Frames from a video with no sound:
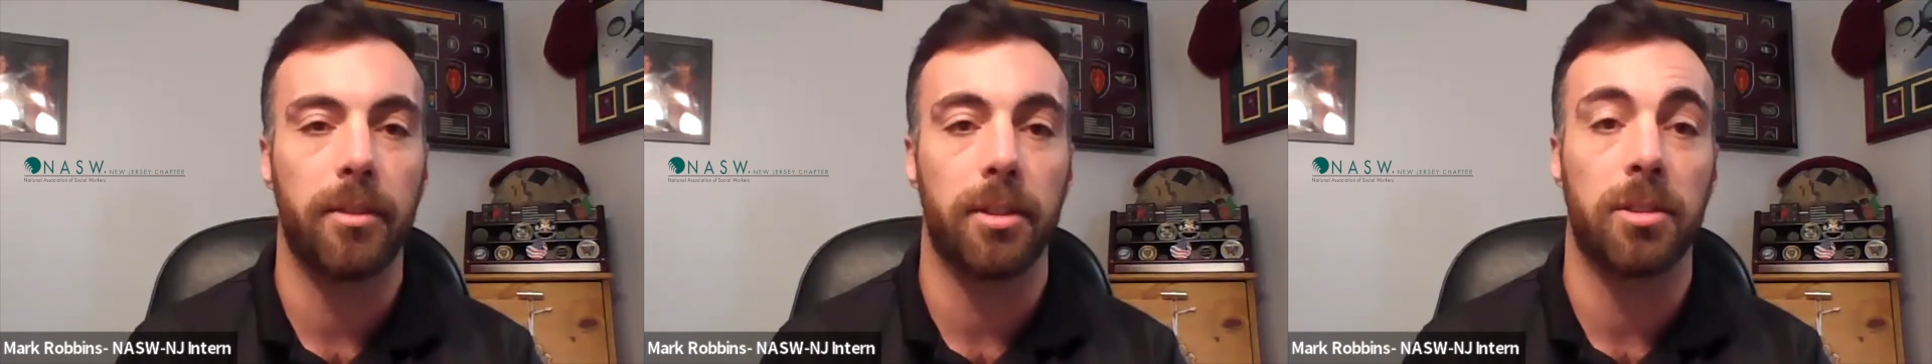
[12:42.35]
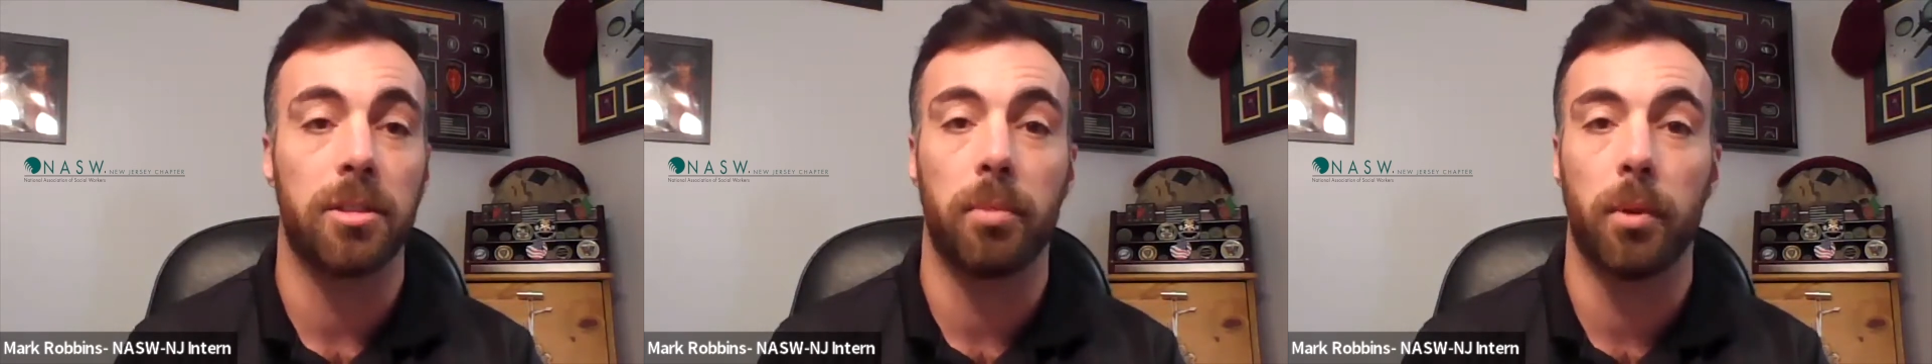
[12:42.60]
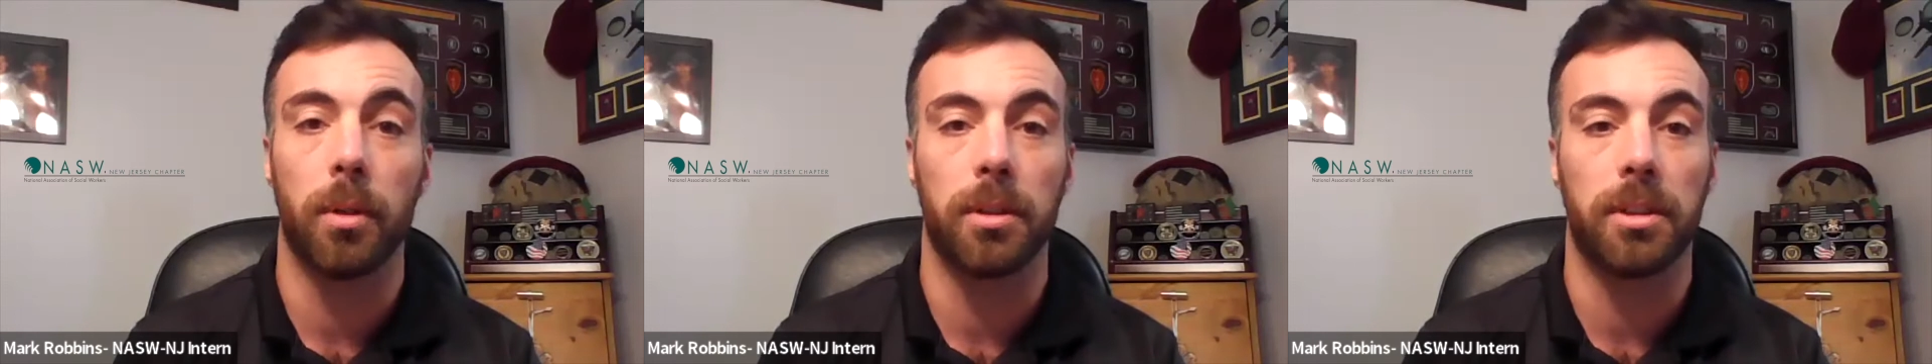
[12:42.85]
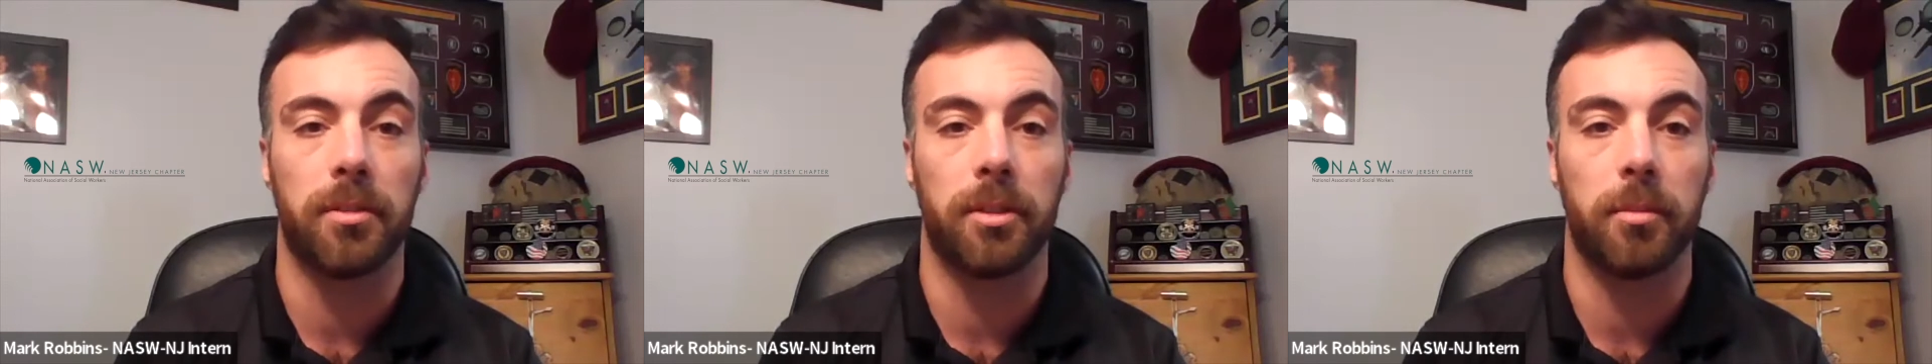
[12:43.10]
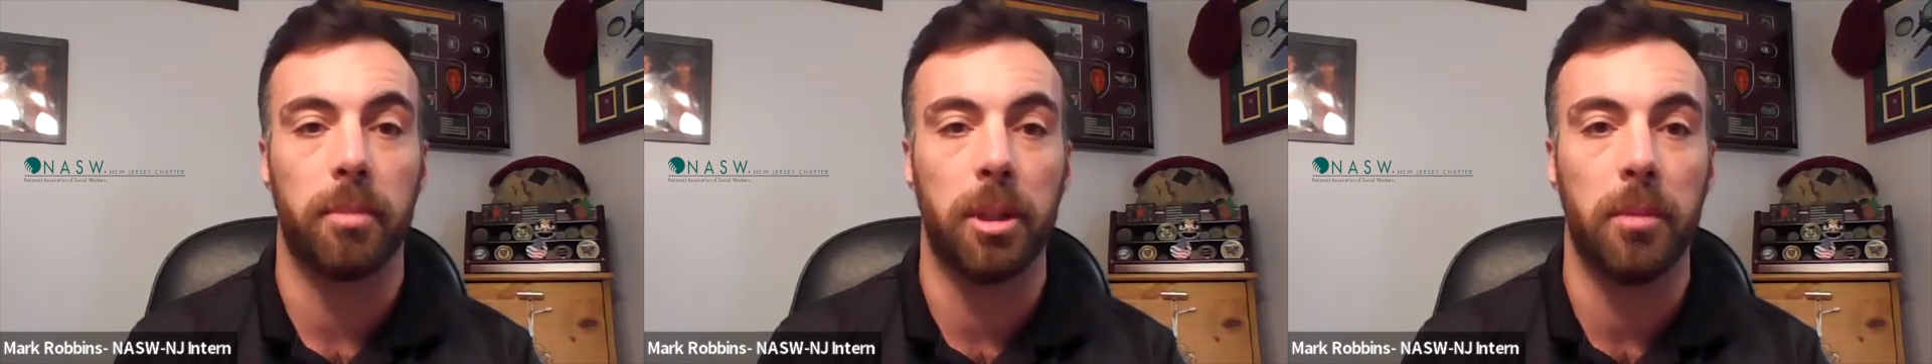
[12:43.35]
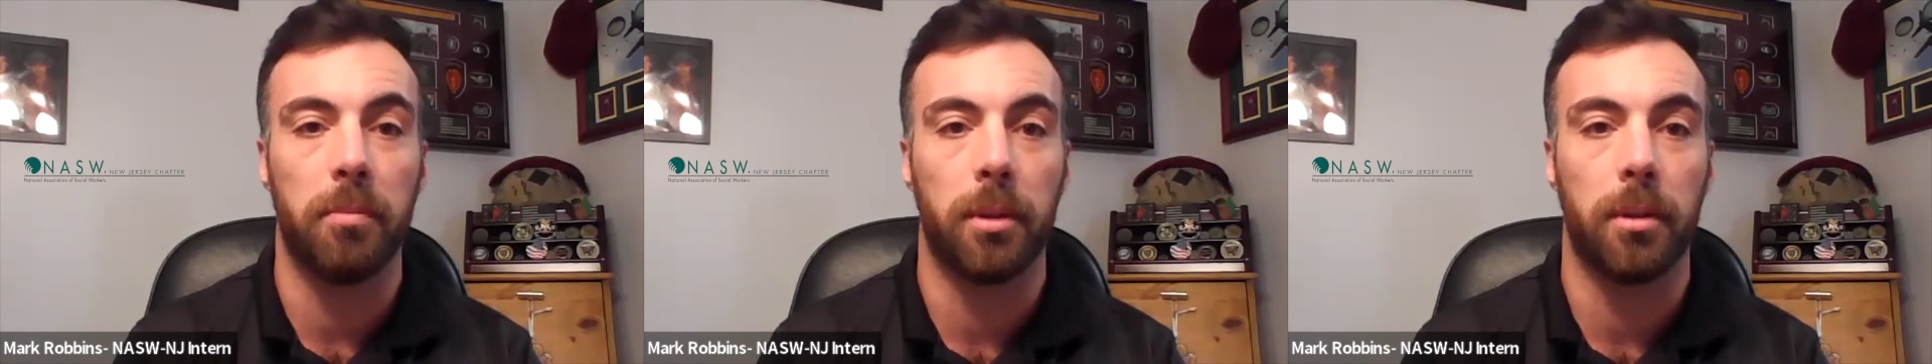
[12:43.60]
to support different
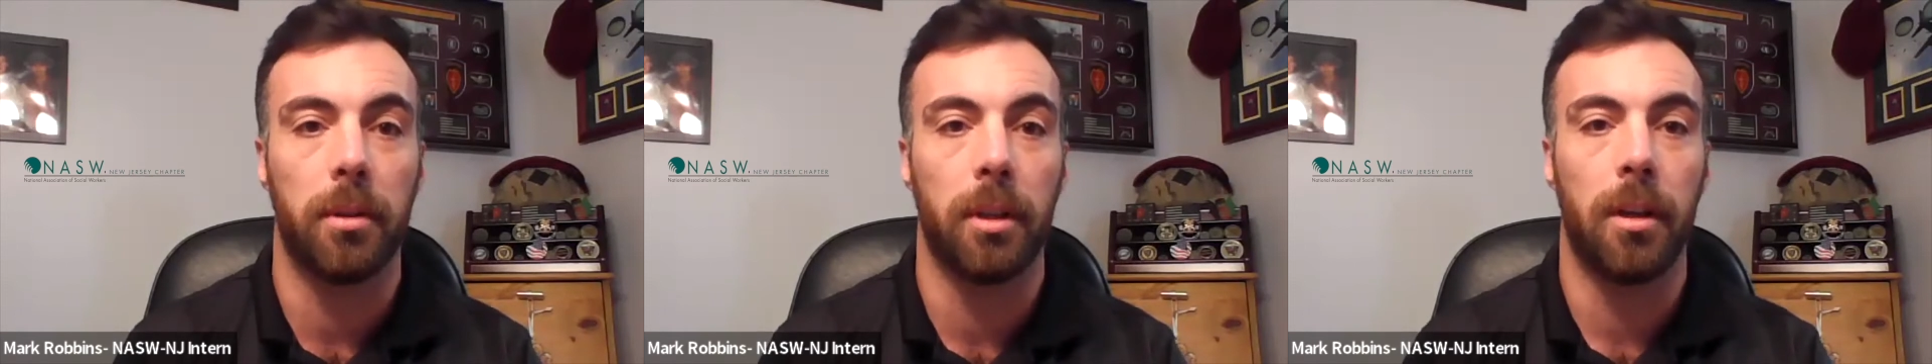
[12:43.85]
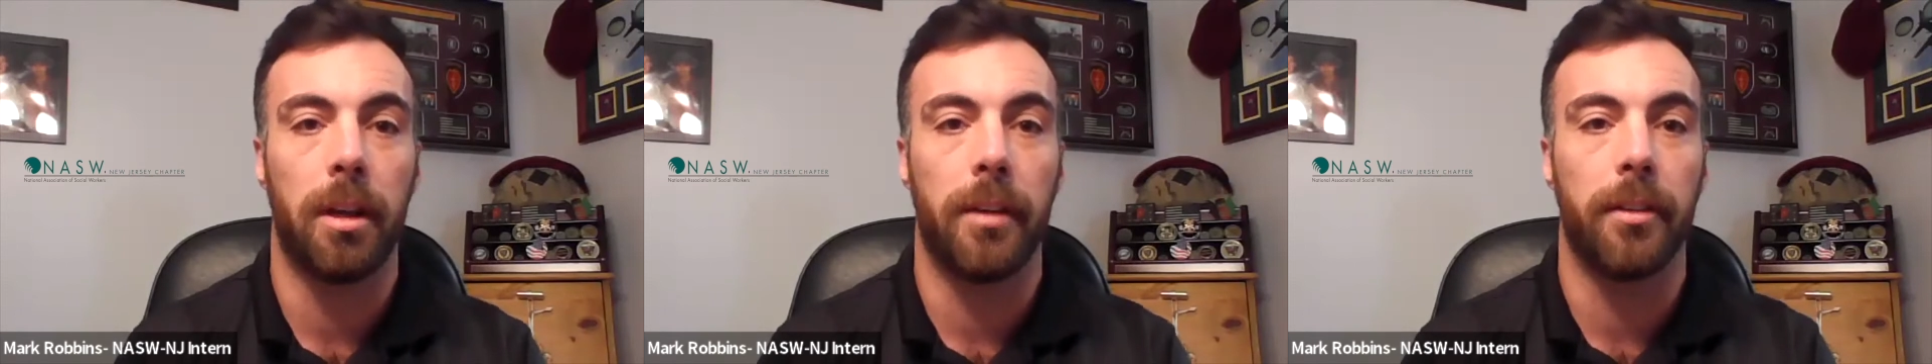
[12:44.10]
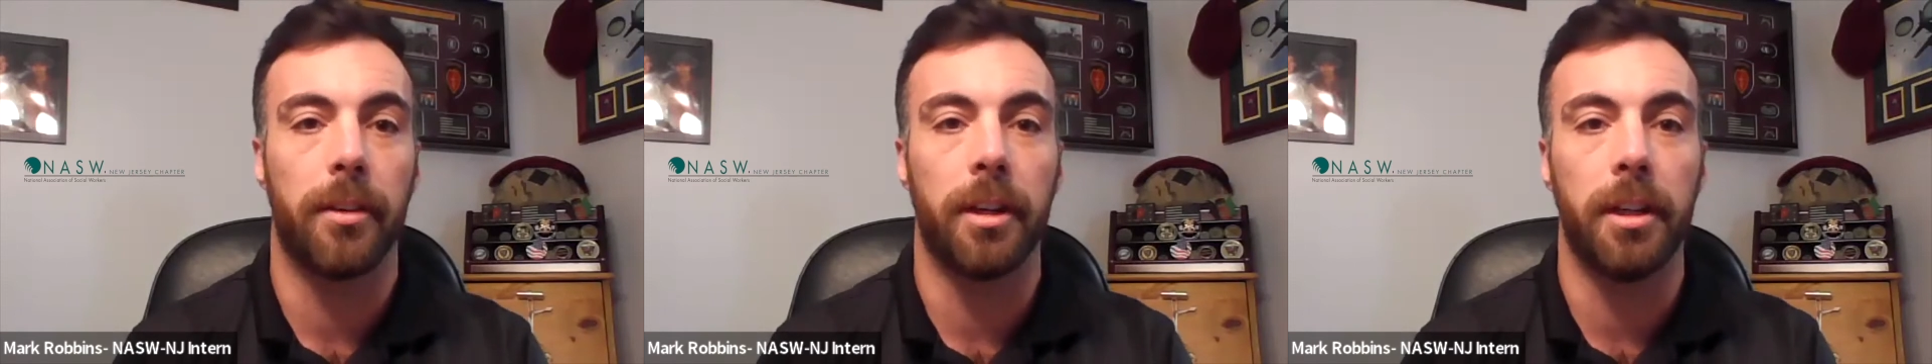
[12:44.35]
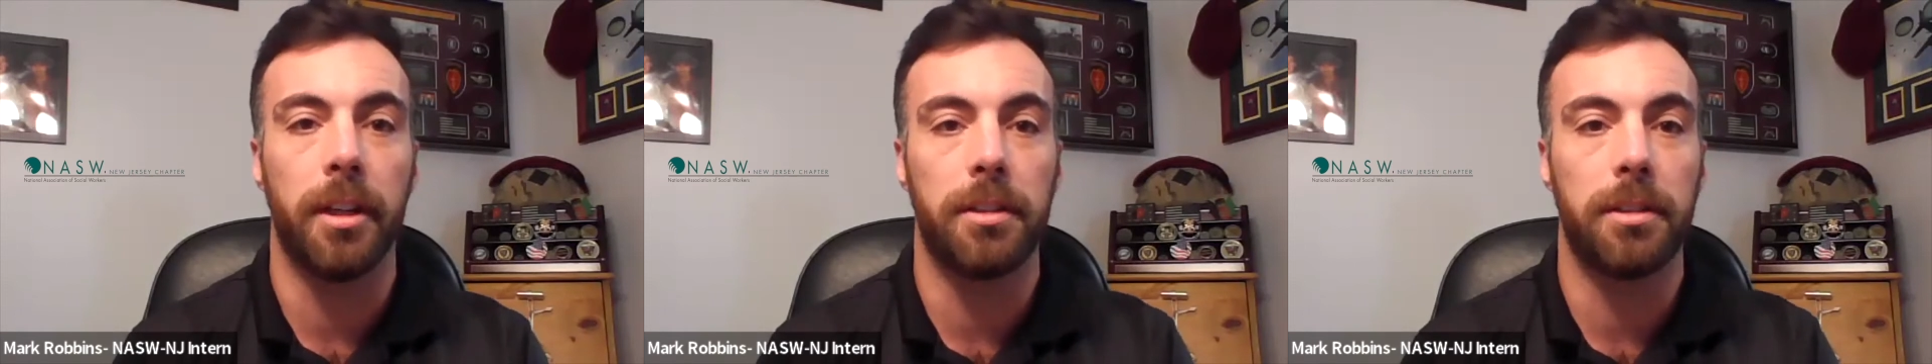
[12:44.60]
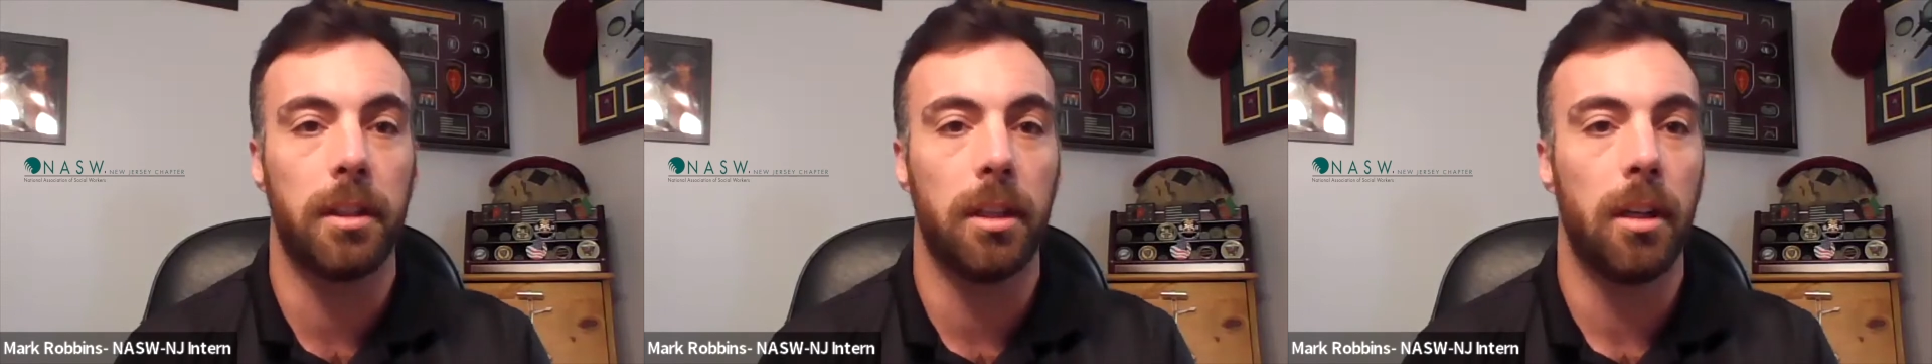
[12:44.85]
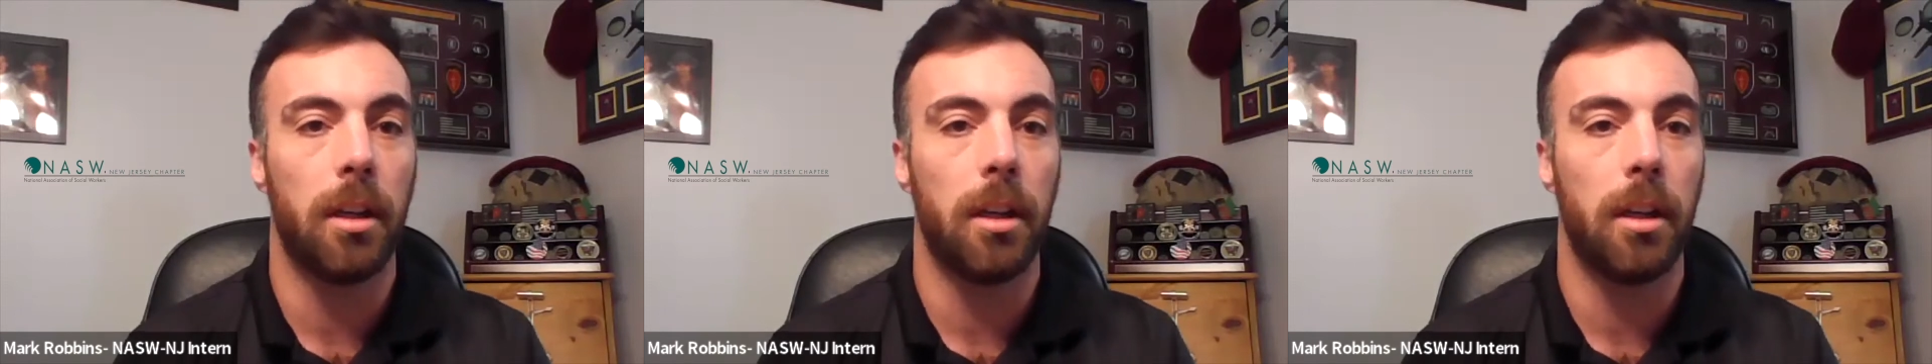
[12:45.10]
people and their needs.